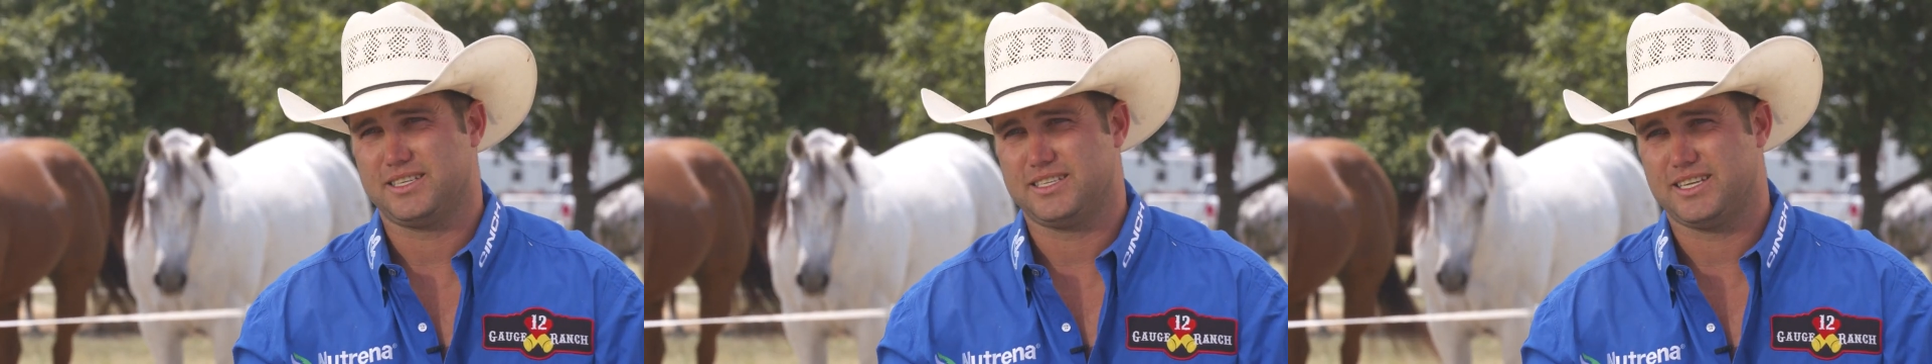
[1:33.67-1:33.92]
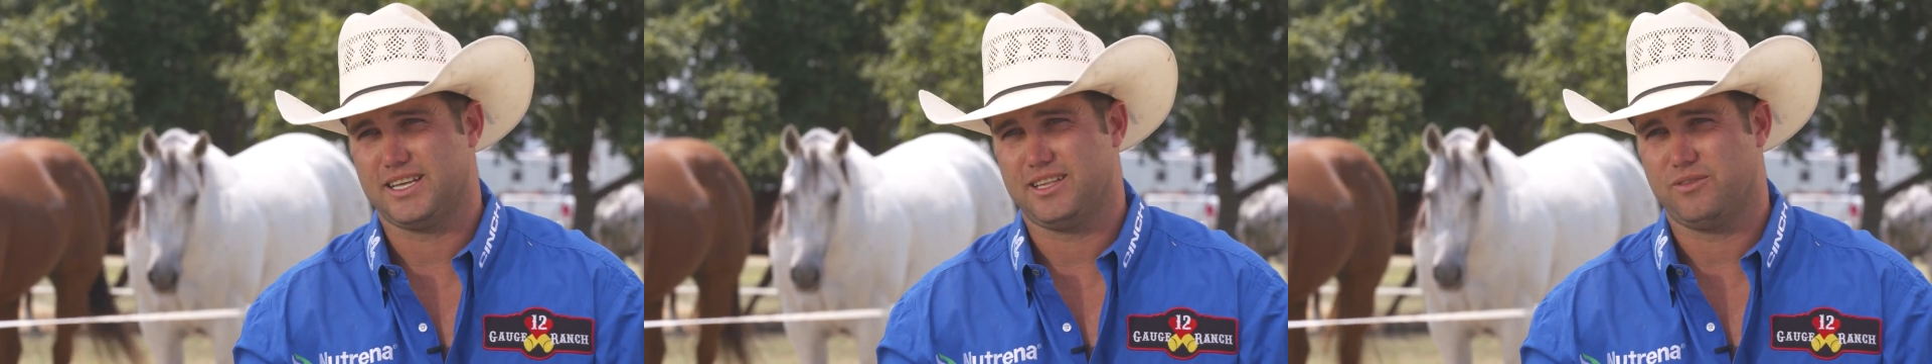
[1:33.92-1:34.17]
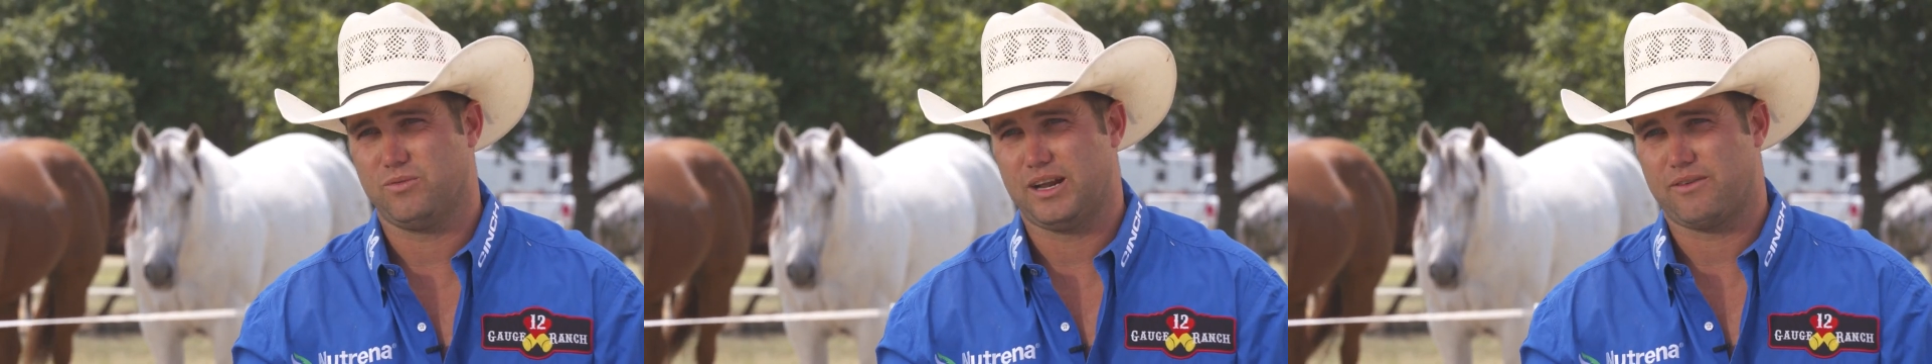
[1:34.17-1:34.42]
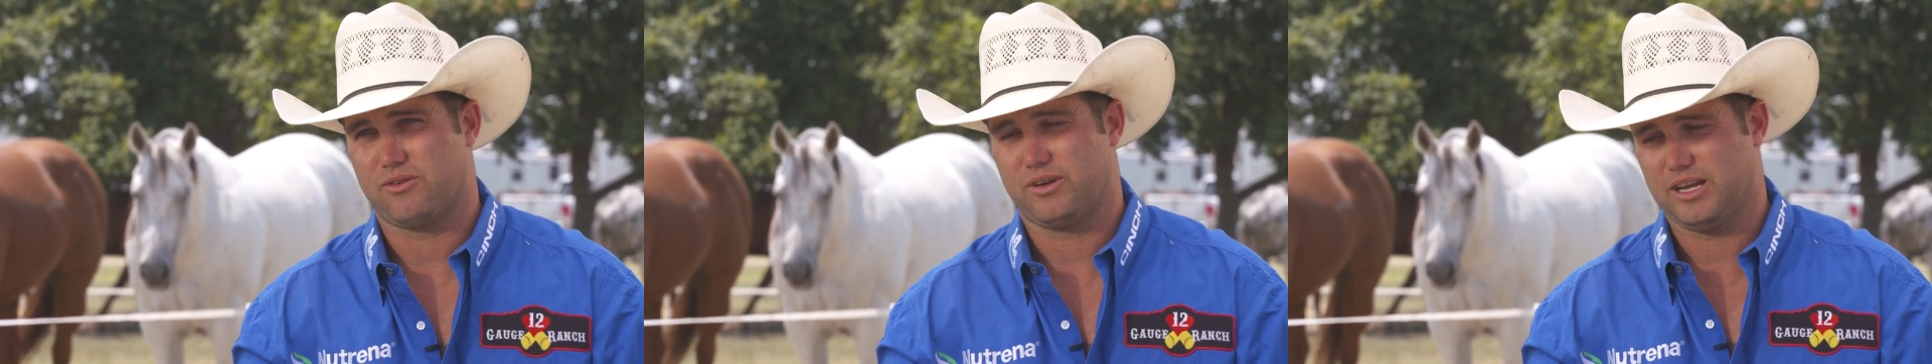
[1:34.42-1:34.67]
He said that
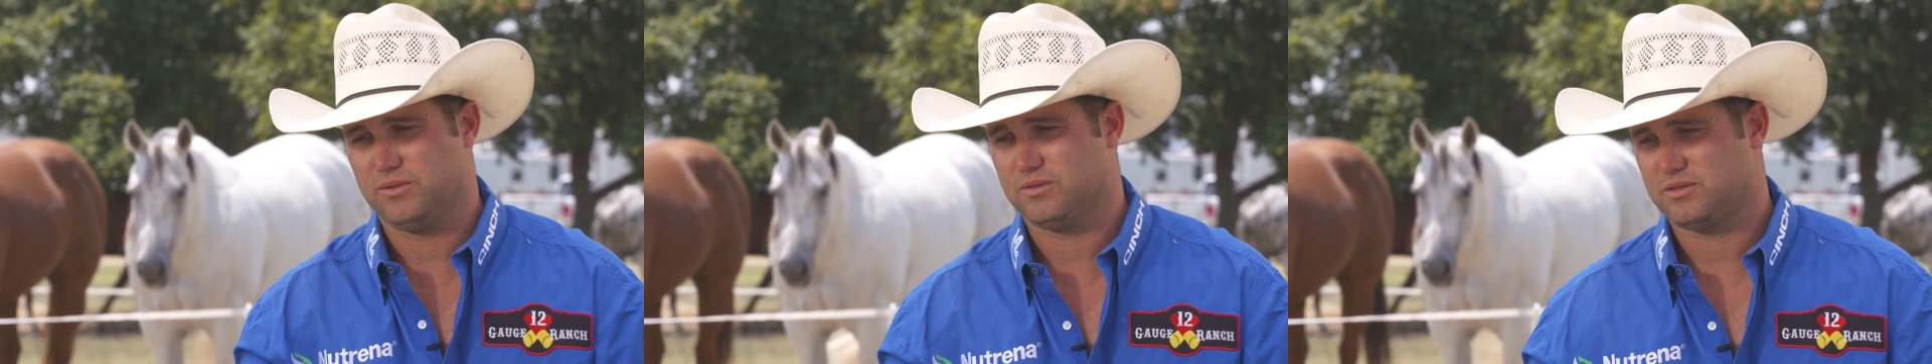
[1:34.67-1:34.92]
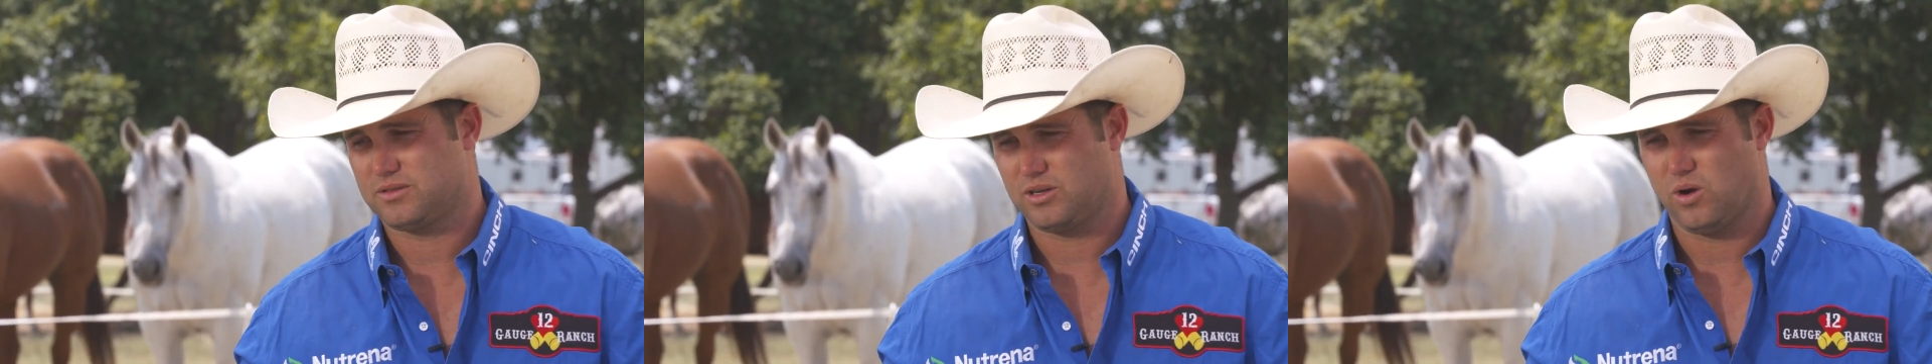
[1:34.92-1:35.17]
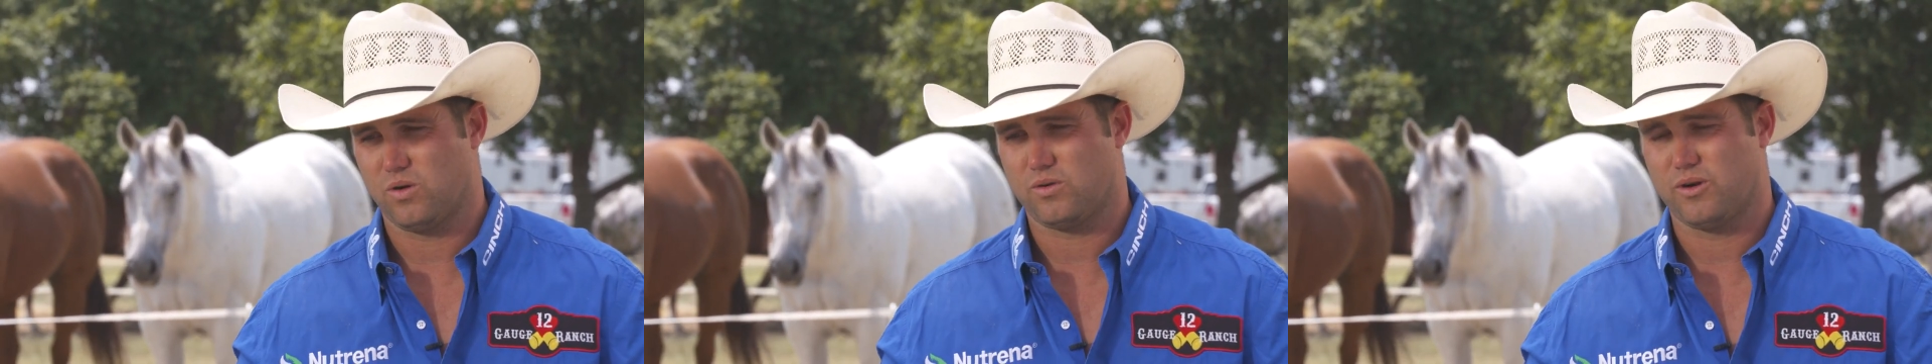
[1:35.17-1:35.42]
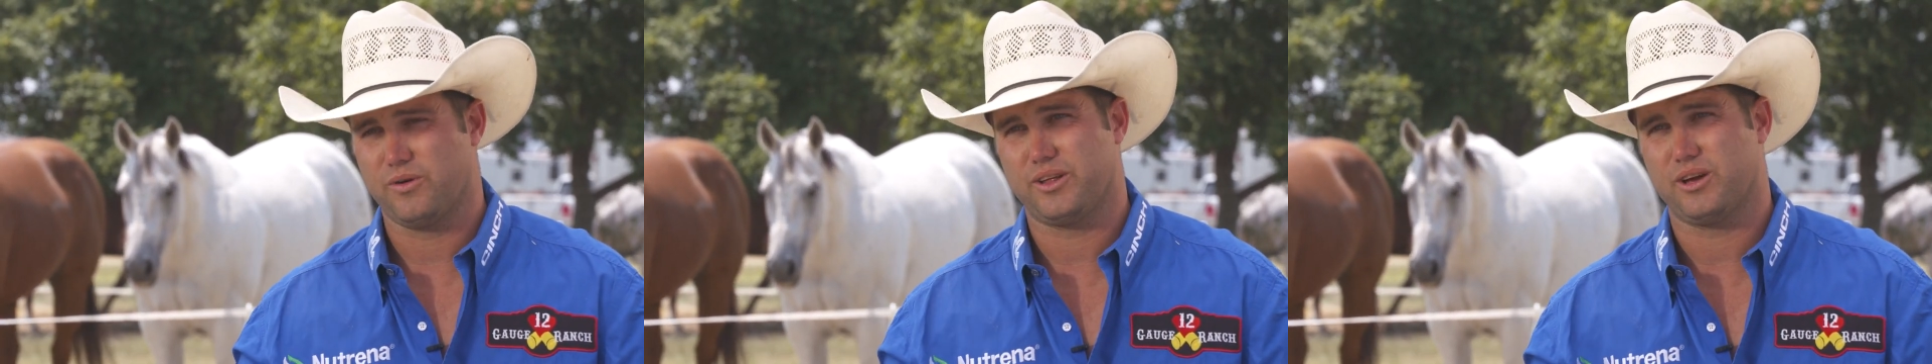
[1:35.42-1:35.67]
whenever he was going
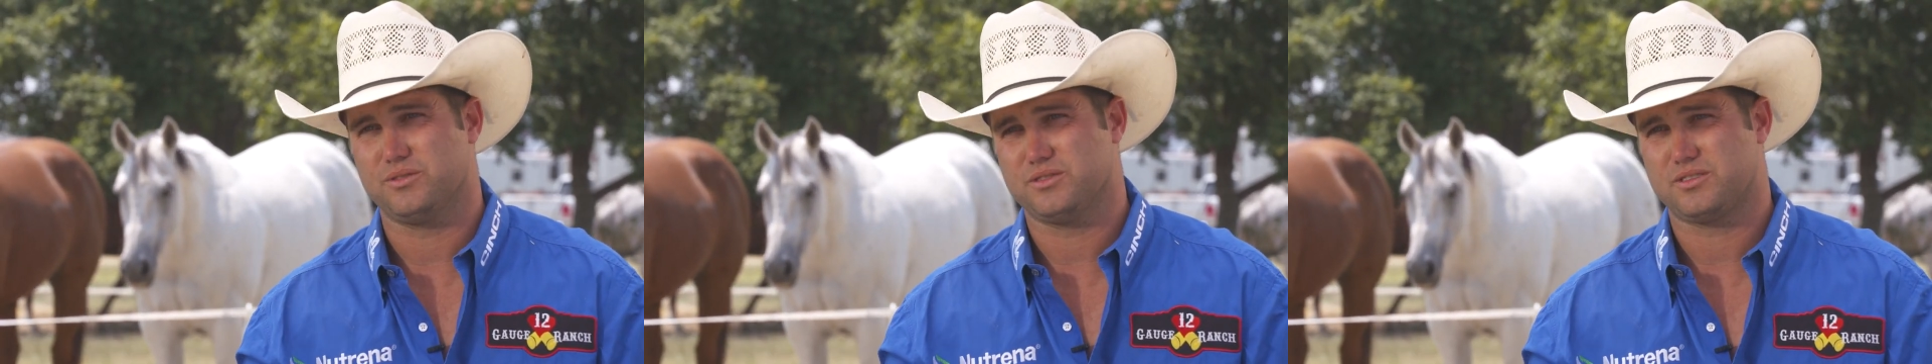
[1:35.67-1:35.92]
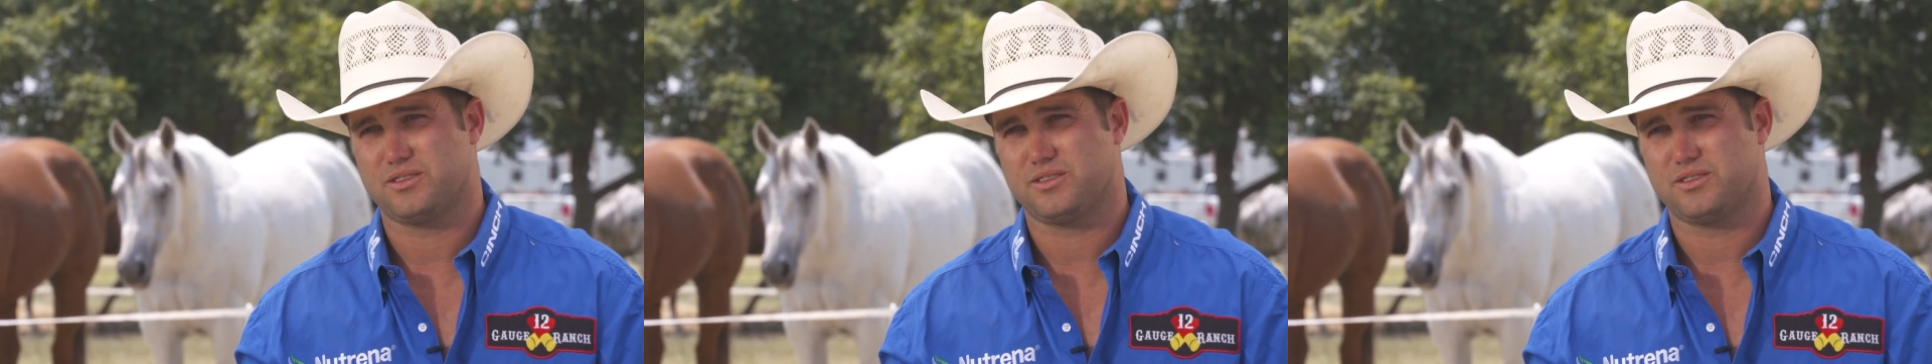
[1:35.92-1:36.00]
to rodeos and